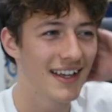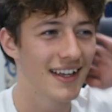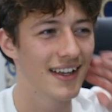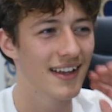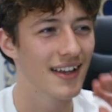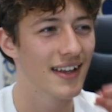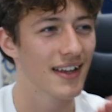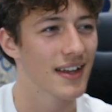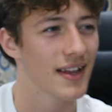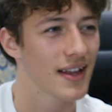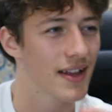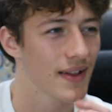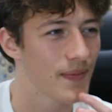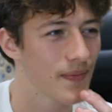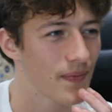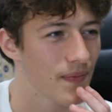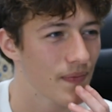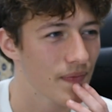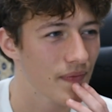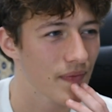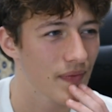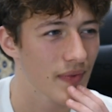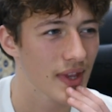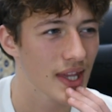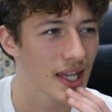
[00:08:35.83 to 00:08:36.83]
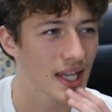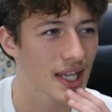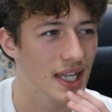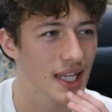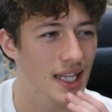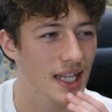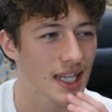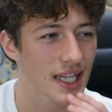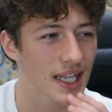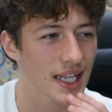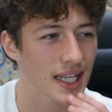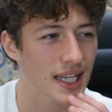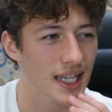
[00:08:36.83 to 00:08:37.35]

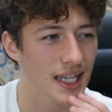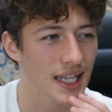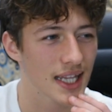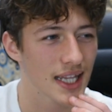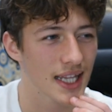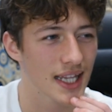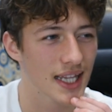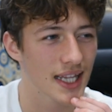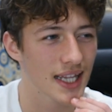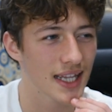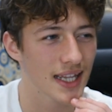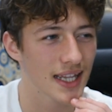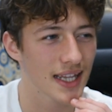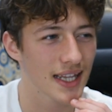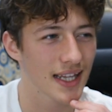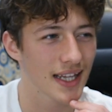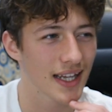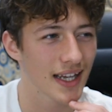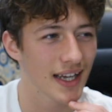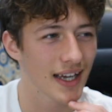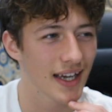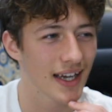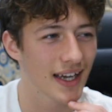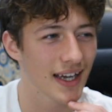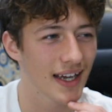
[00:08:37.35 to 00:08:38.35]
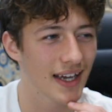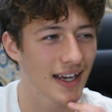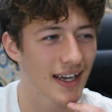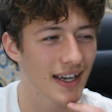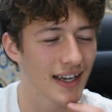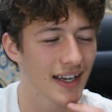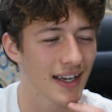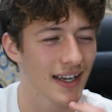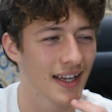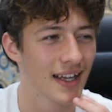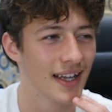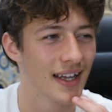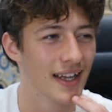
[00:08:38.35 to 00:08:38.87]

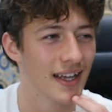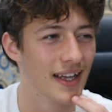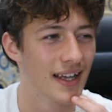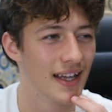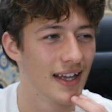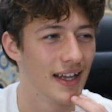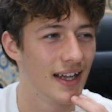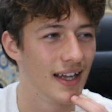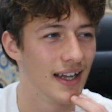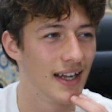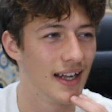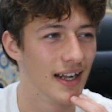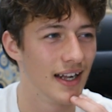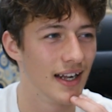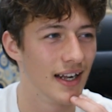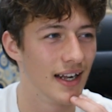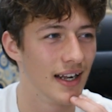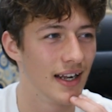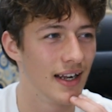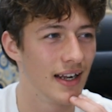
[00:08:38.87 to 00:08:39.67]
[no speech]